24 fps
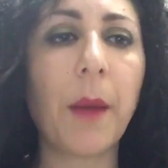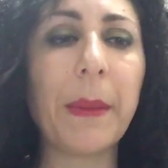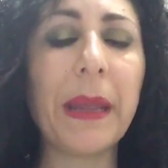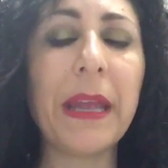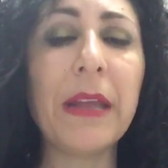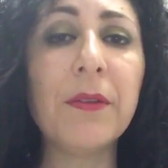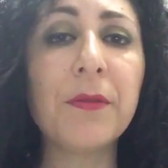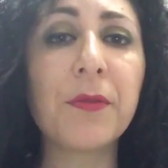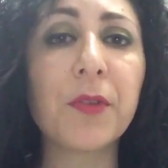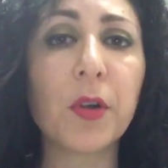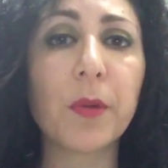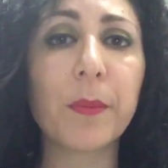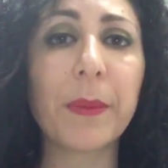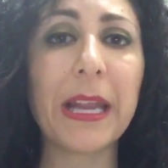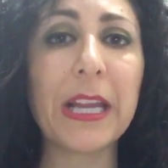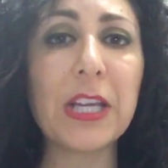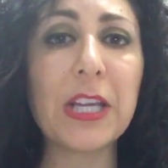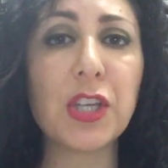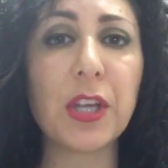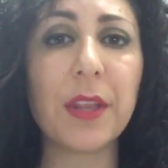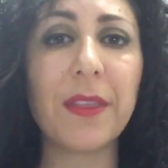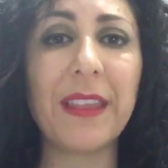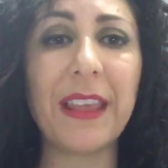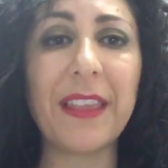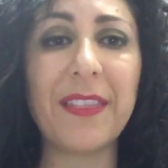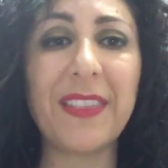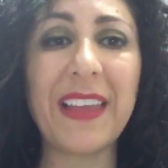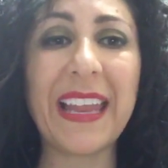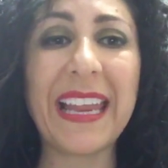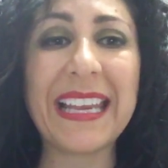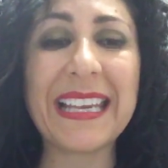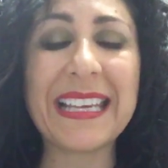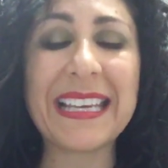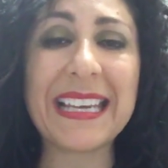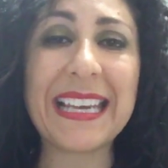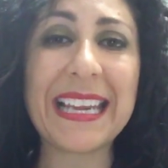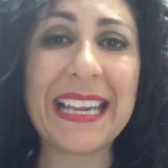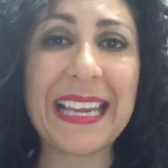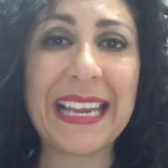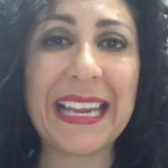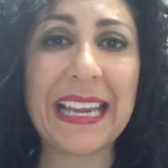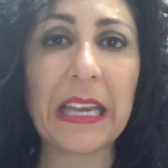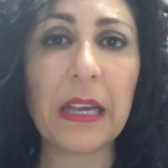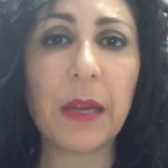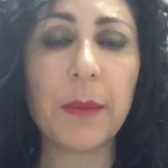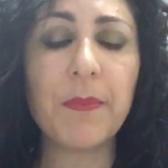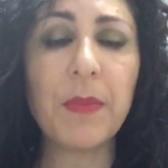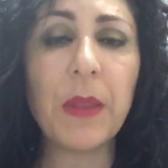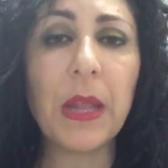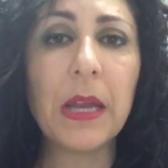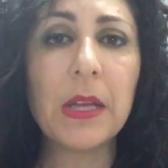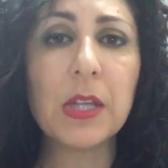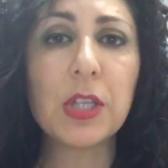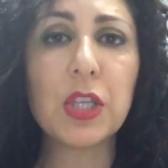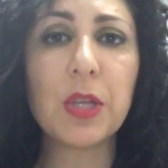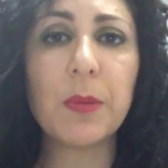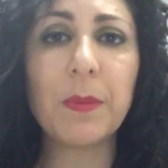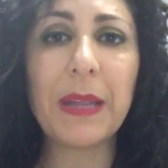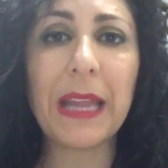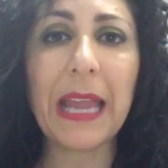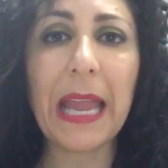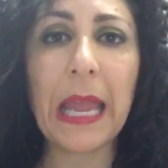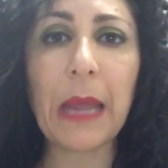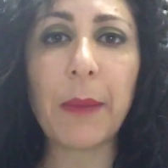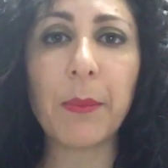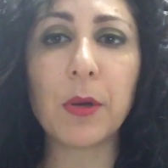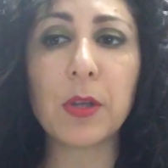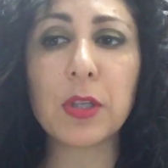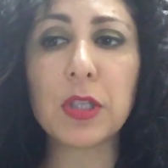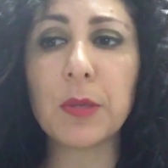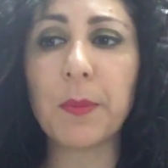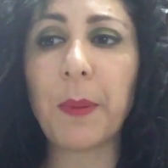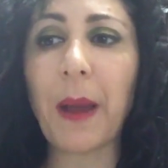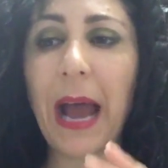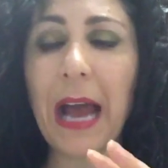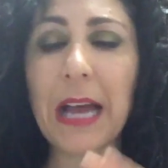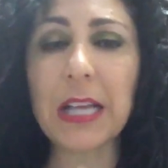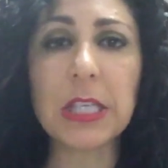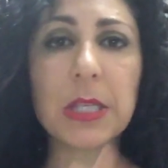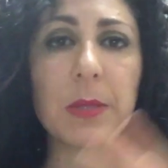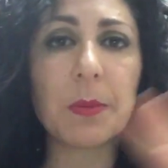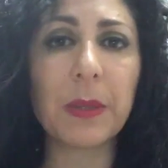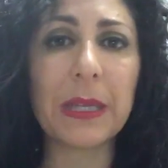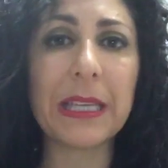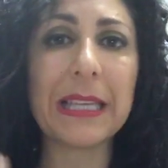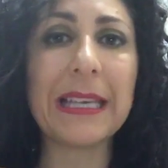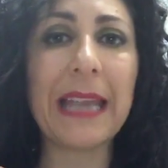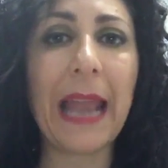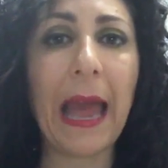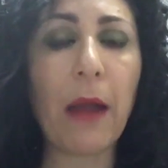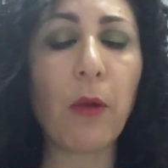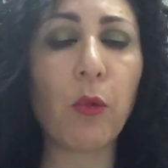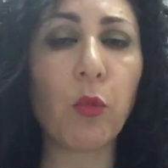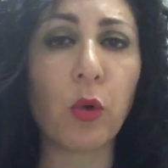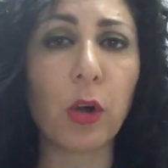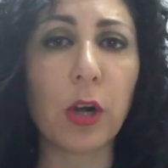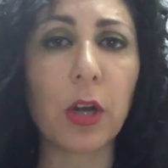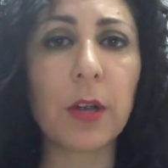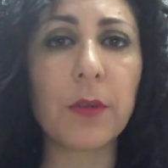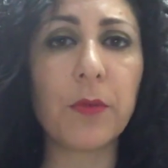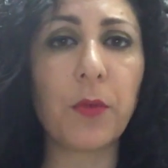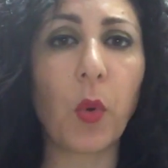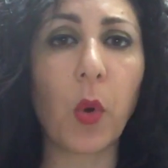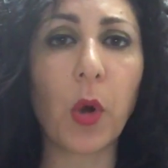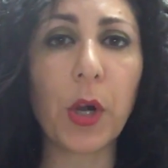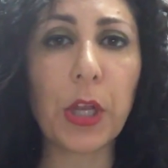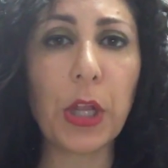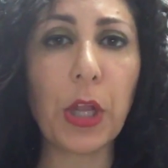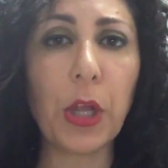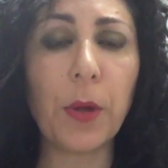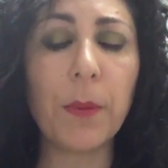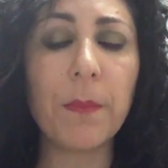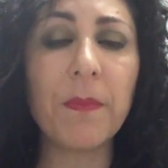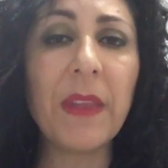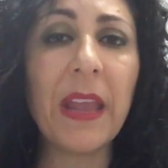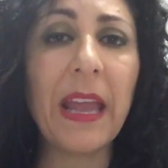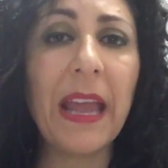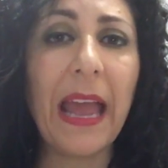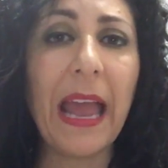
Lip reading: information that they need to be able to possibly network for you.